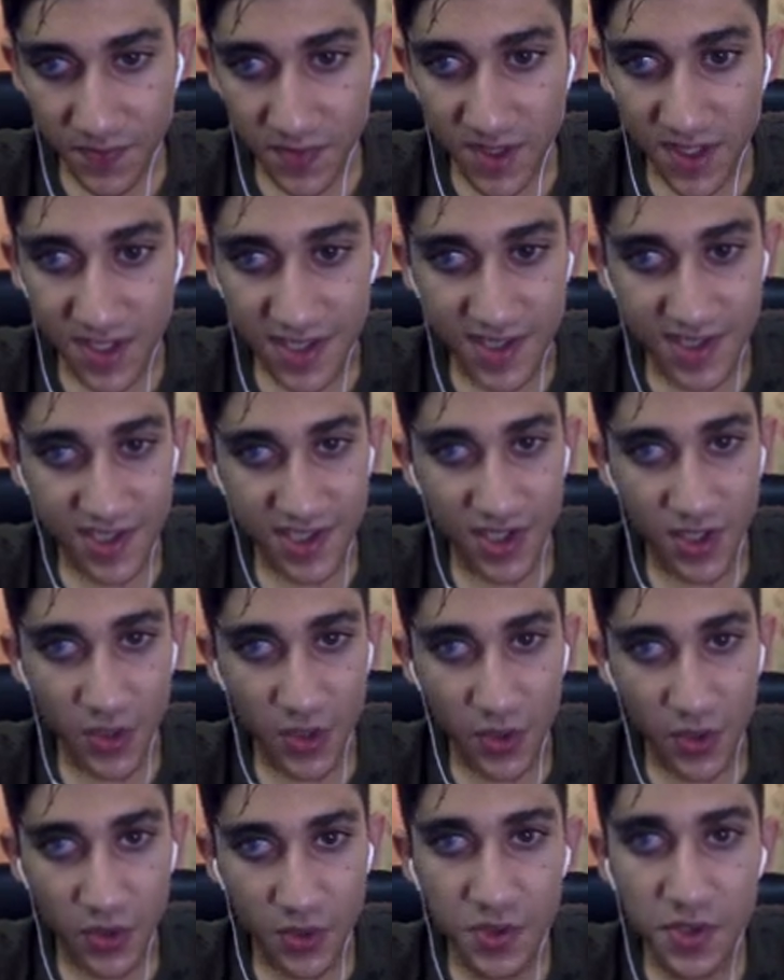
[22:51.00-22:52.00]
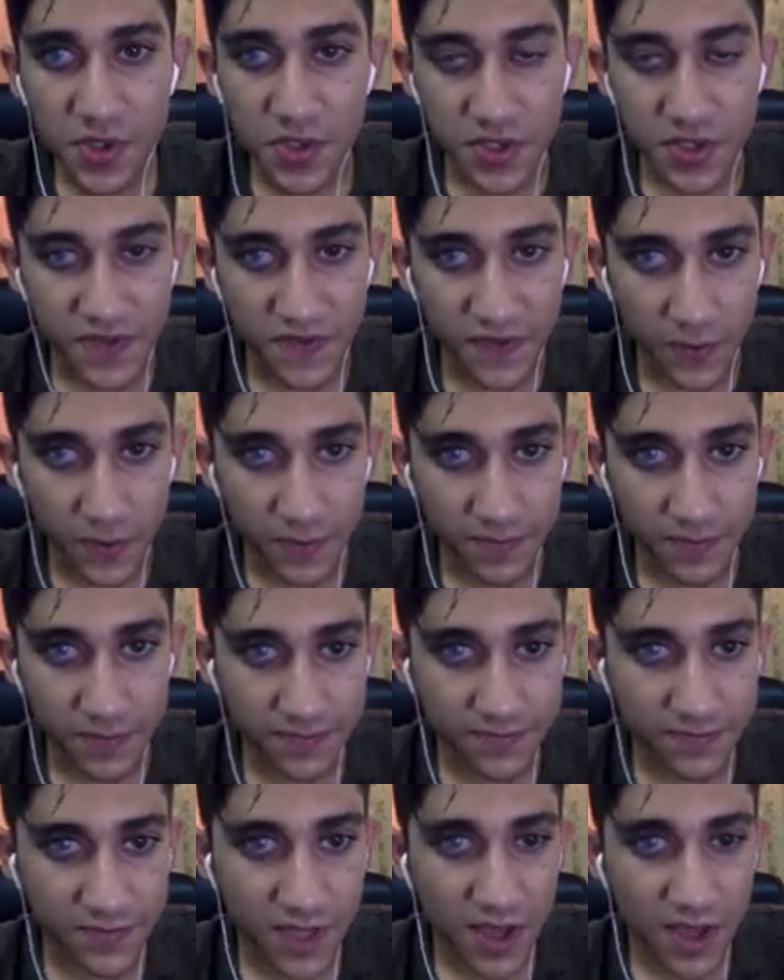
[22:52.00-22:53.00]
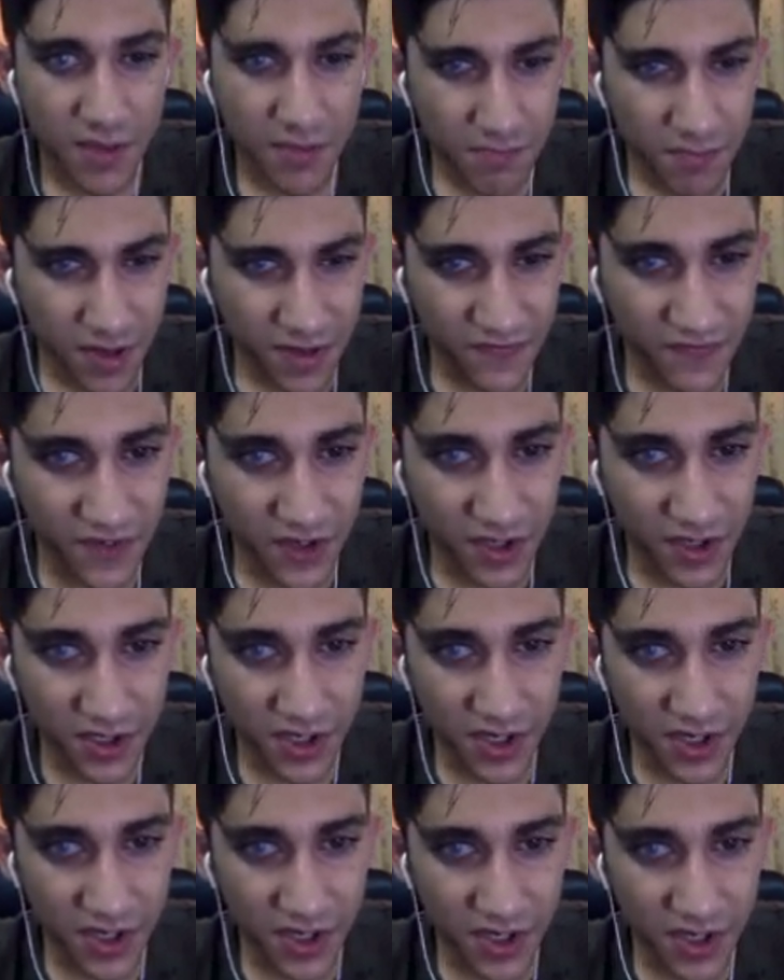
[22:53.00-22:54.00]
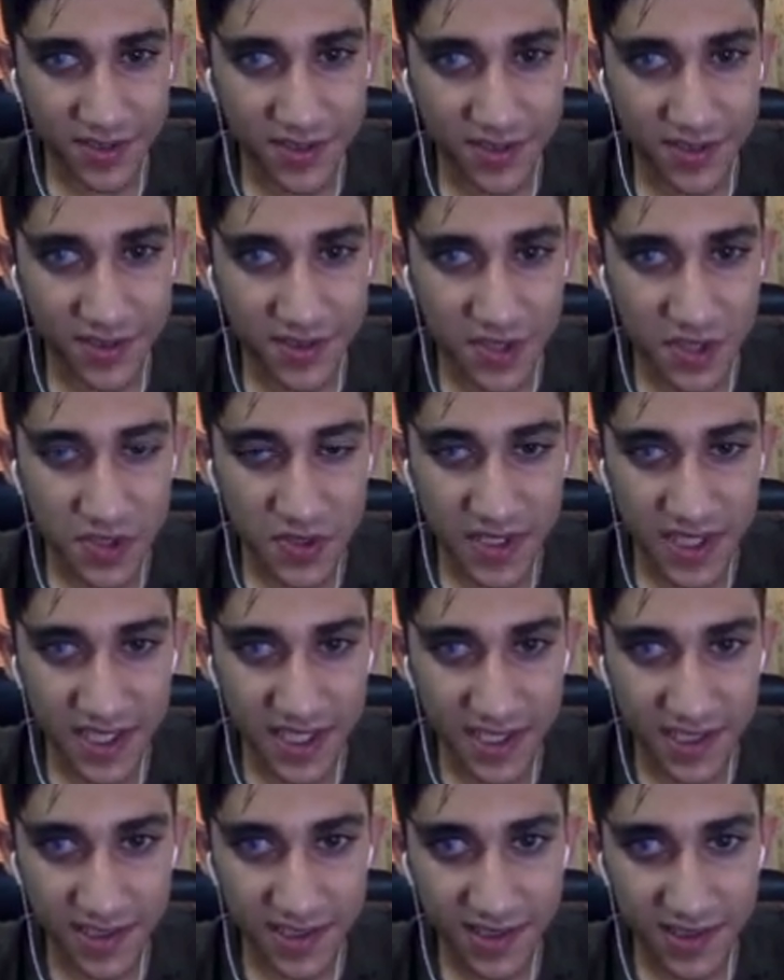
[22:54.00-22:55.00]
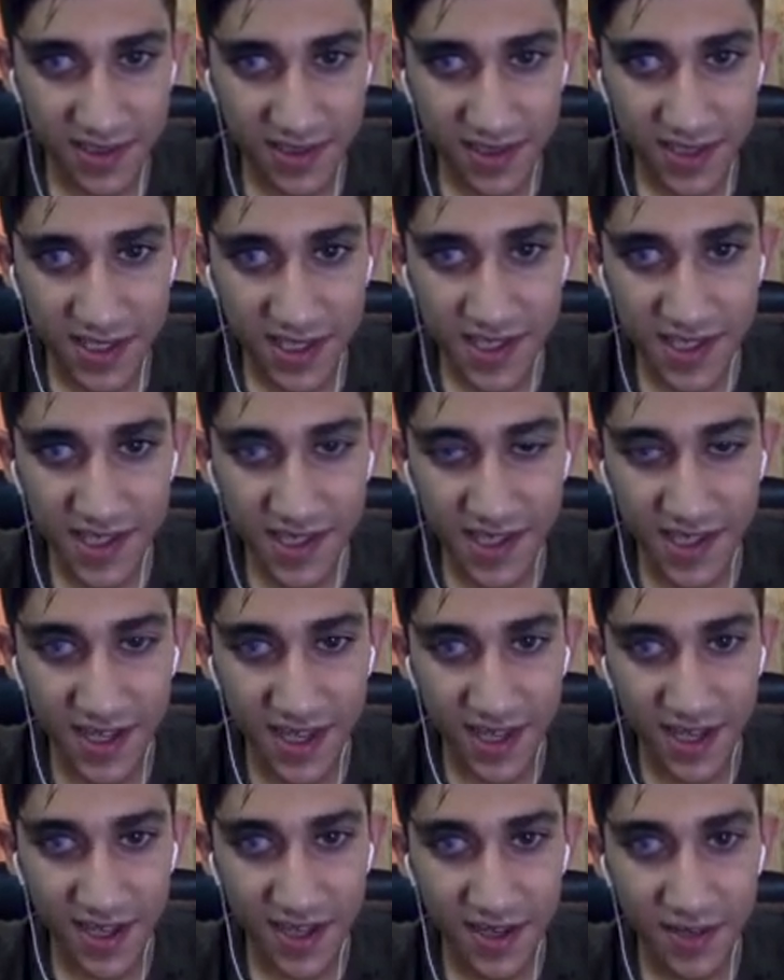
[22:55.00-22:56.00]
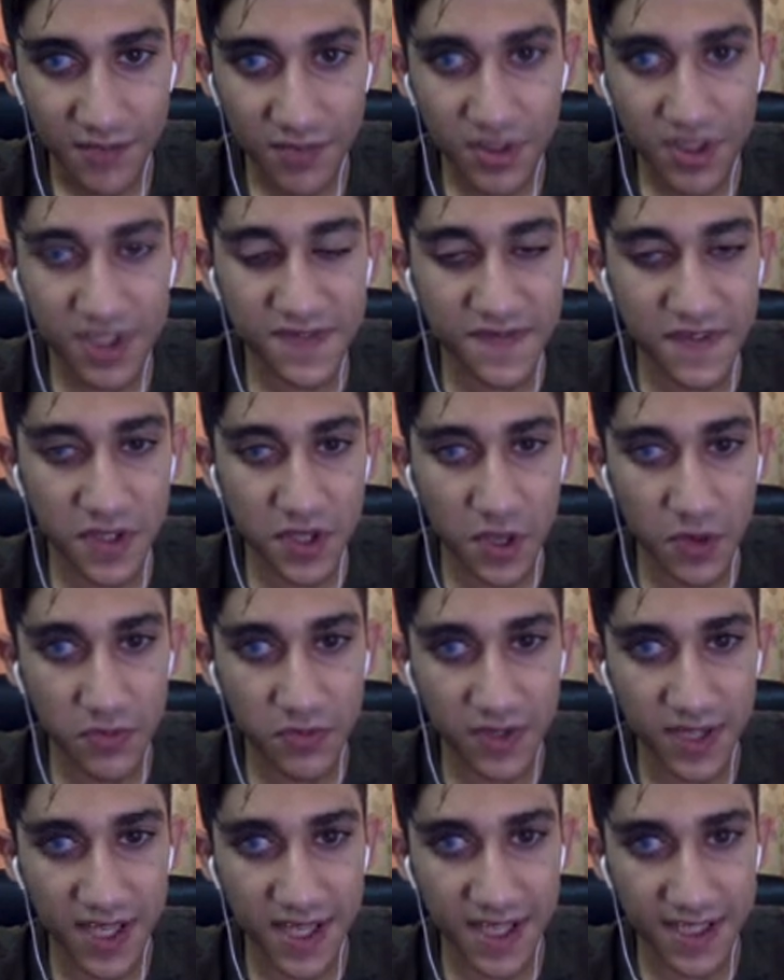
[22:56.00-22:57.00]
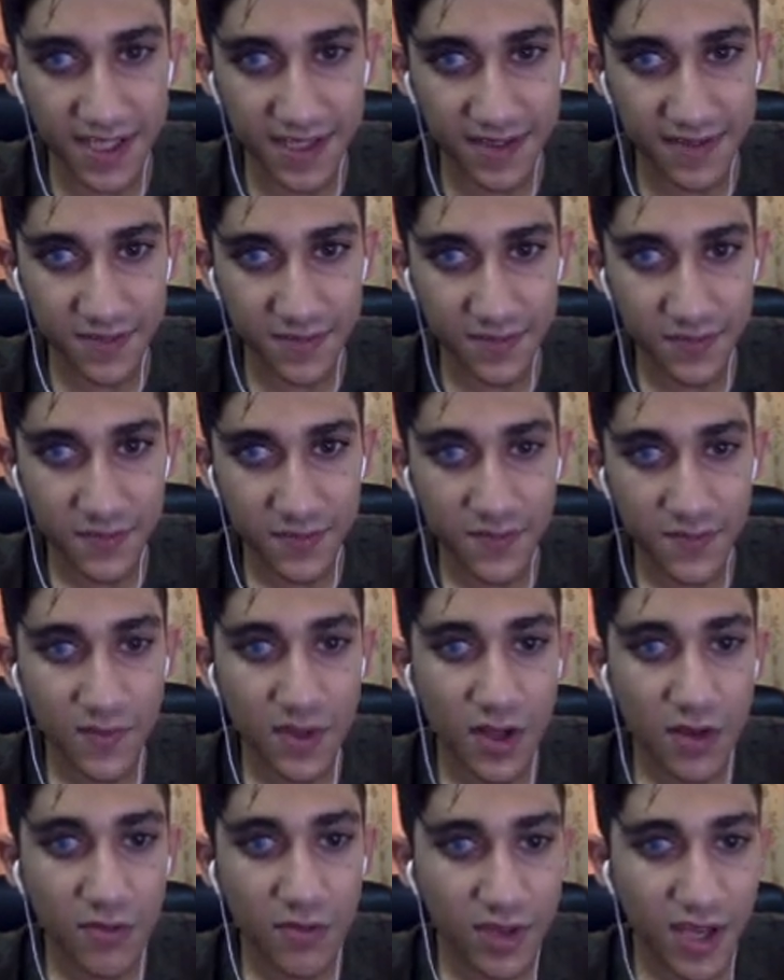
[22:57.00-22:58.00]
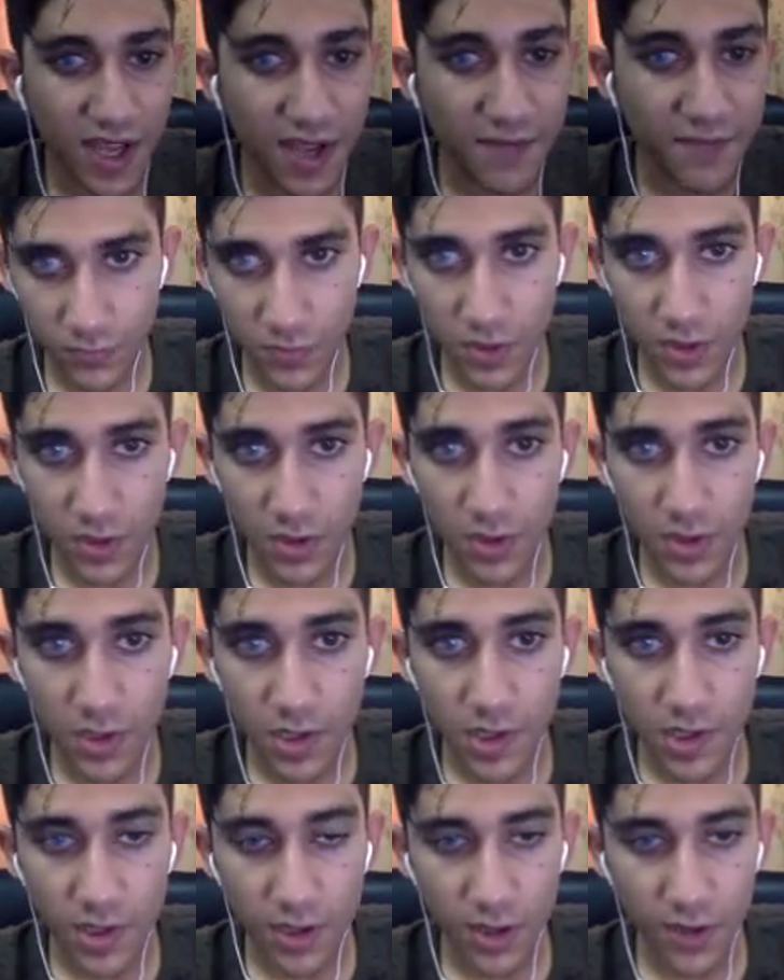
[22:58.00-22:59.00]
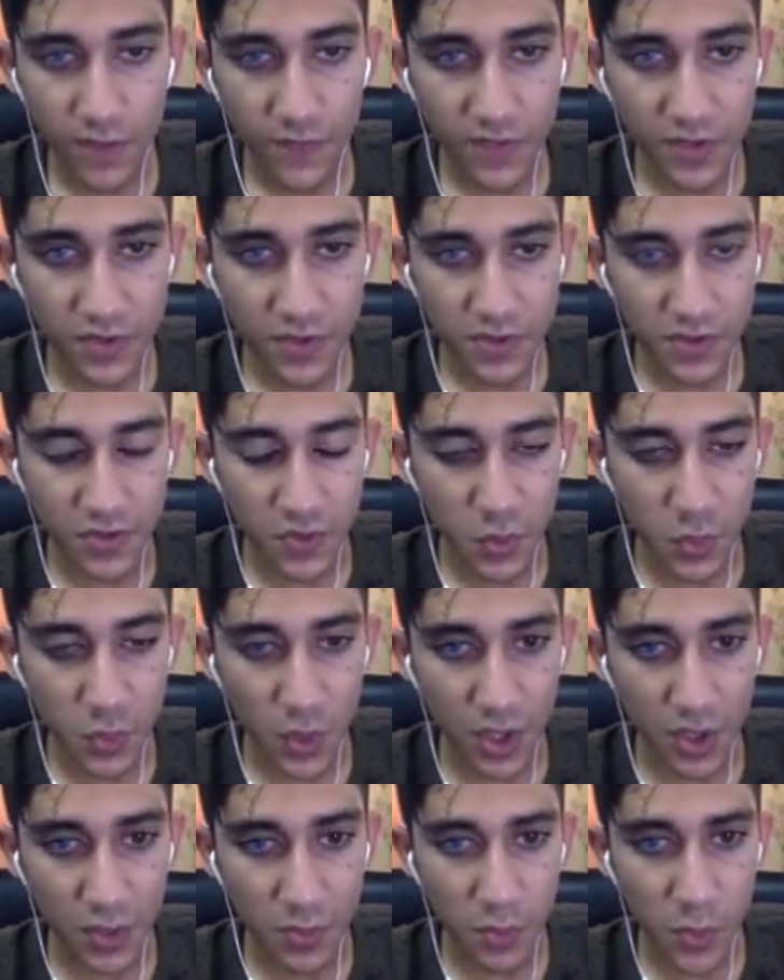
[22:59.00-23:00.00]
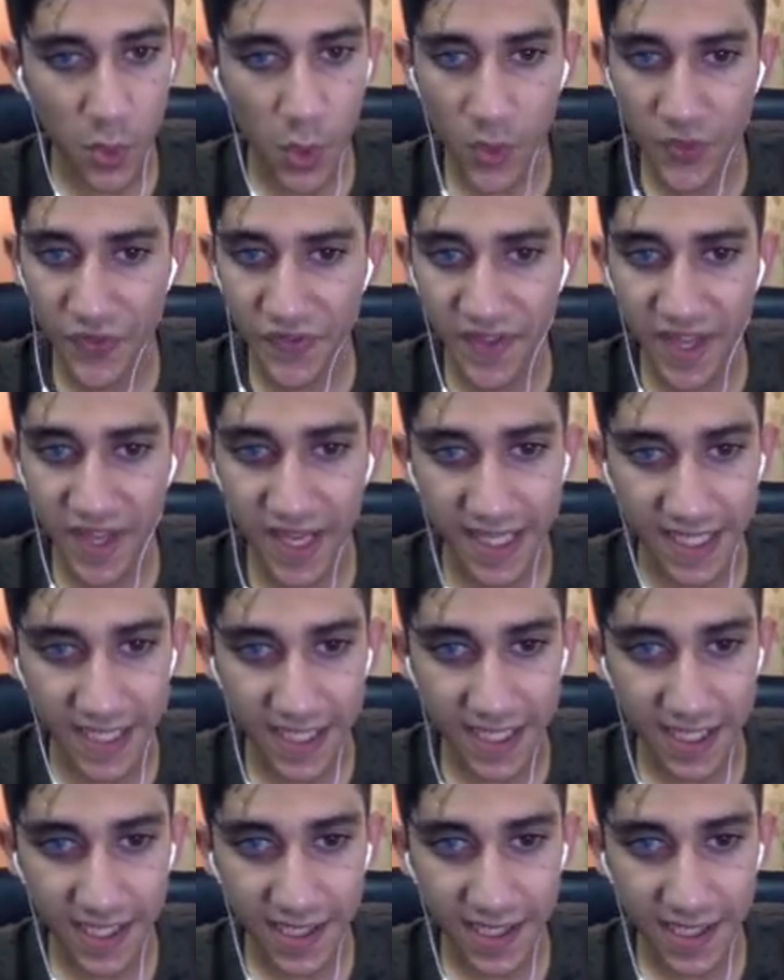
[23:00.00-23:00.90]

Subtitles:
it's so useful, but we are not using it here because we don't need it. Okay, I want to do one more thing.